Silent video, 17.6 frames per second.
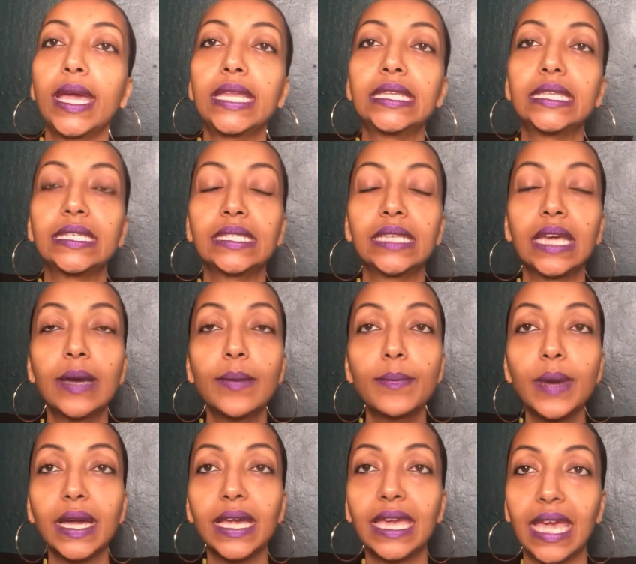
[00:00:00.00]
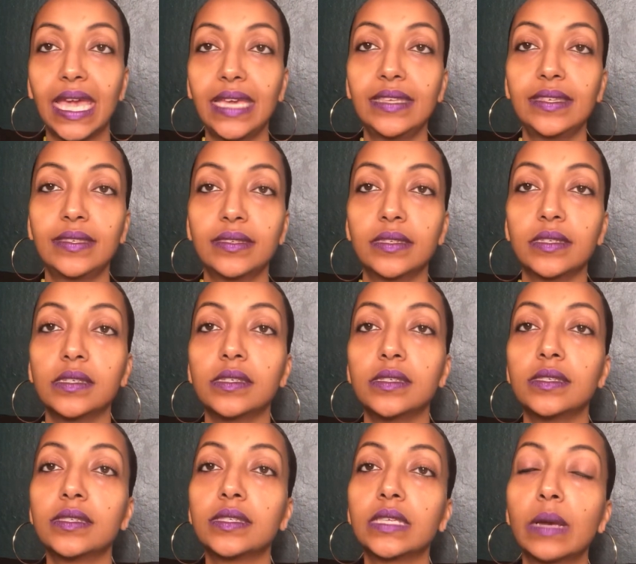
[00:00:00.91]
in some
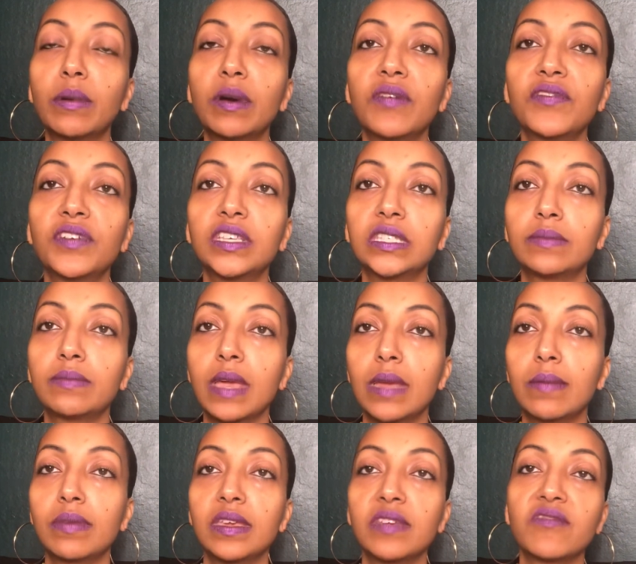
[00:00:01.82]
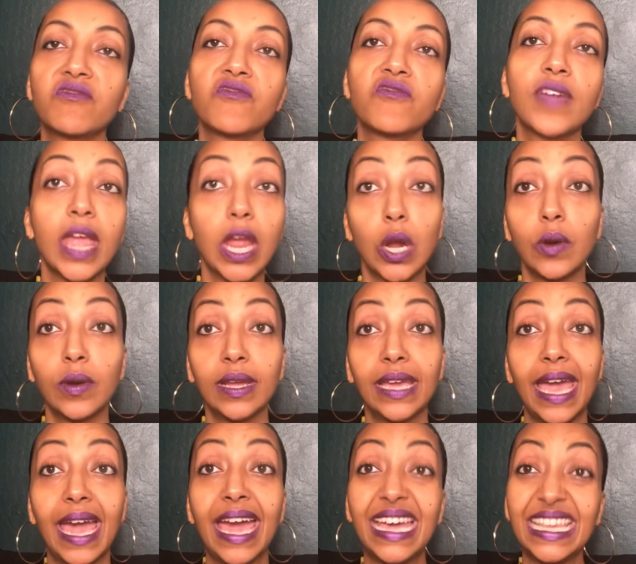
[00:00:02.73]
cases, some of us may be very
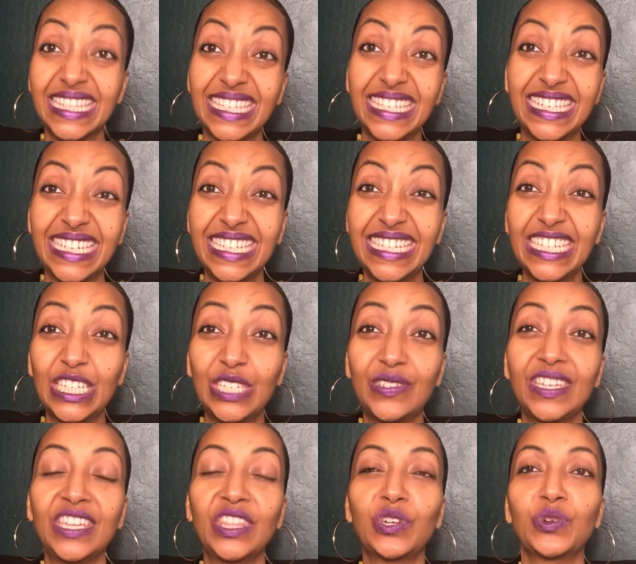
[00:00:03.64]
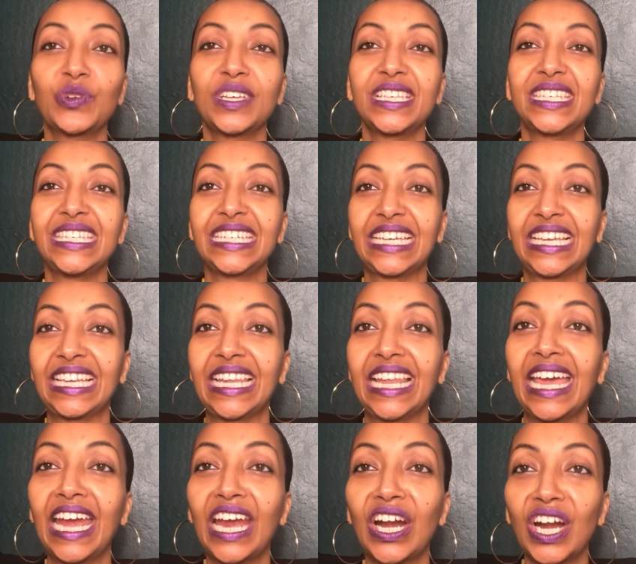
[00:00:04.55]
hesitant to either
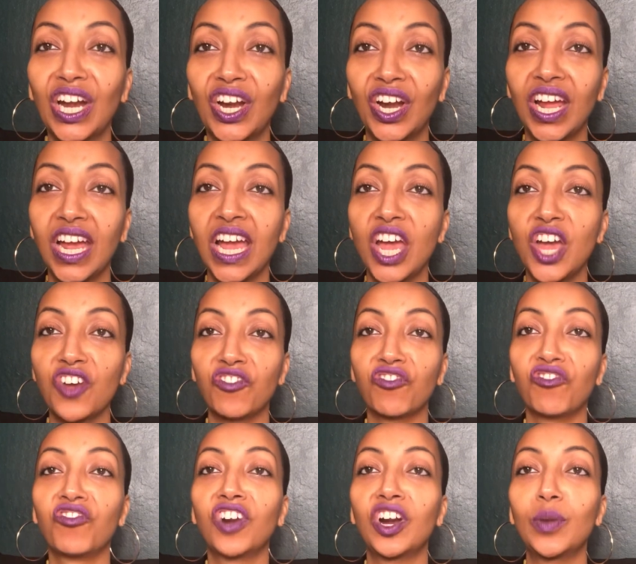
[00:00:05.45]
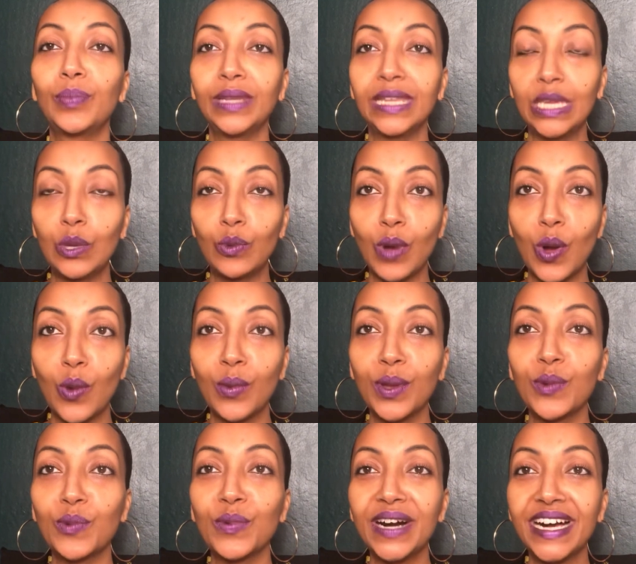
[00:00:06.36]
declare verbally what we
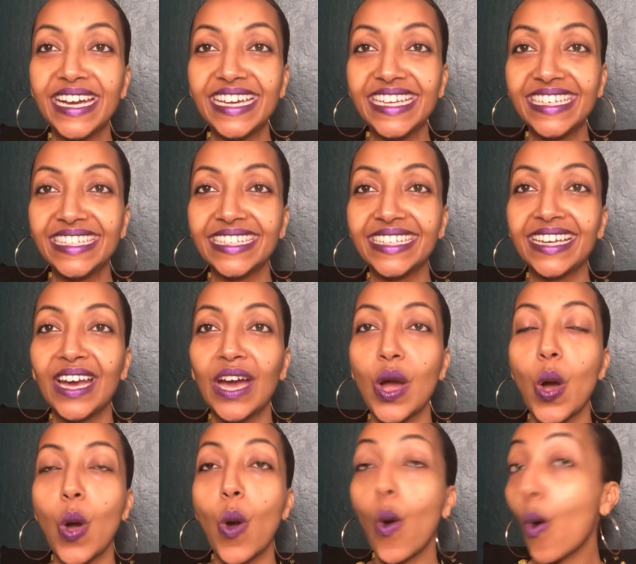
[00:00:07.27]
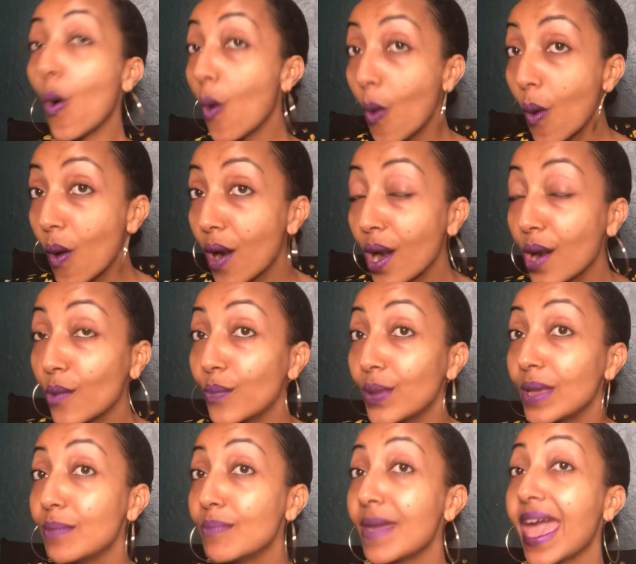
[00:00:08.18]
want, or
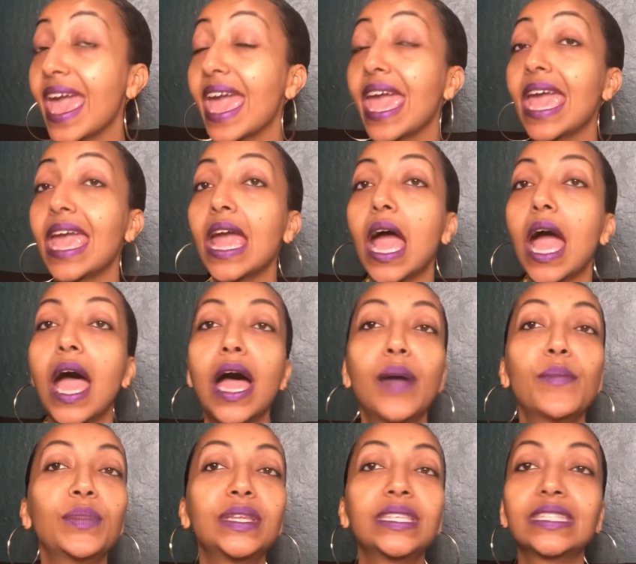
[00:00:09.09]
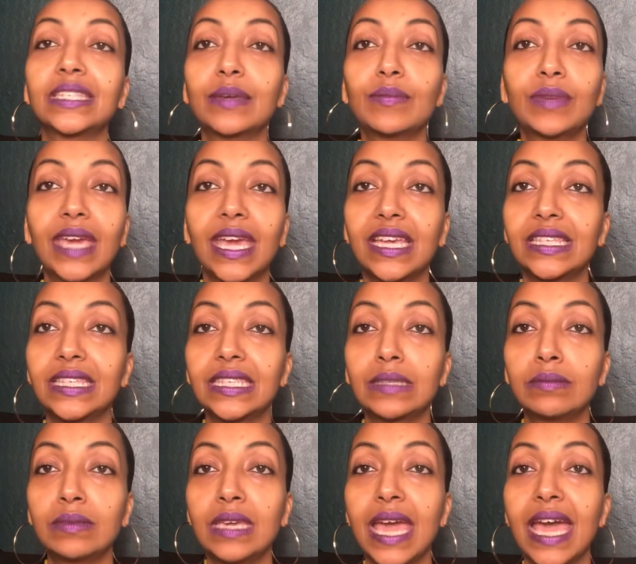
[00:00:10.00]
we may, in some cases,
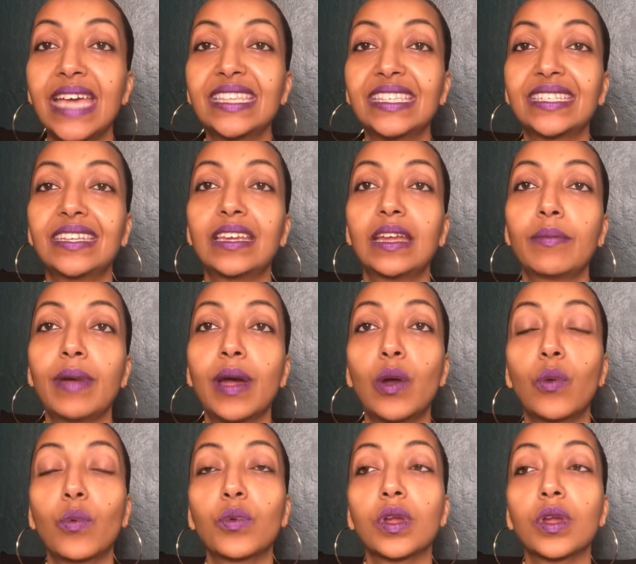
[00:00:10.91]
be hesitant about